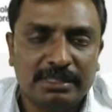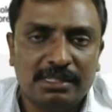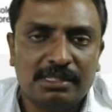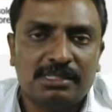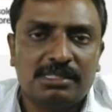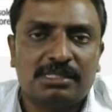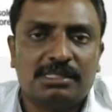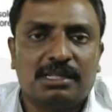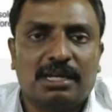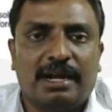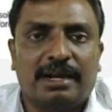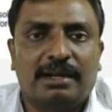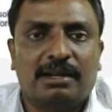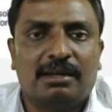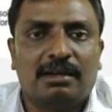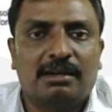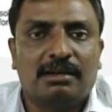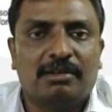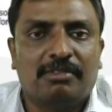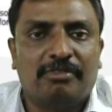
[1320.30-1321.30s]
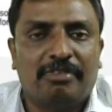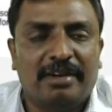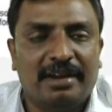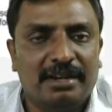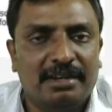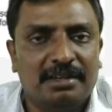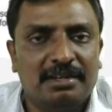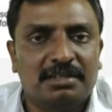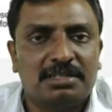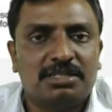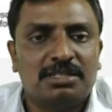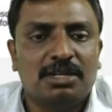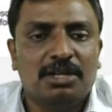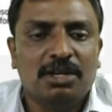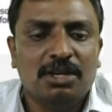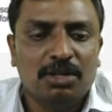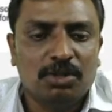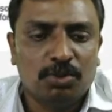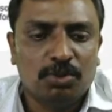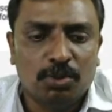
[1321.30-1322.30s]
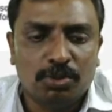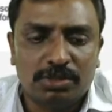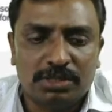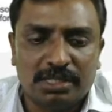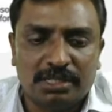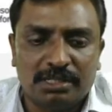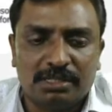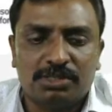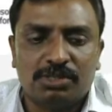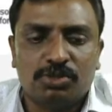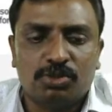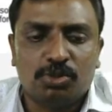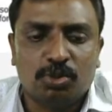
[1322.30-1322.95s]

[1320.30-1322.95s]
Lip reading: this failures, those things.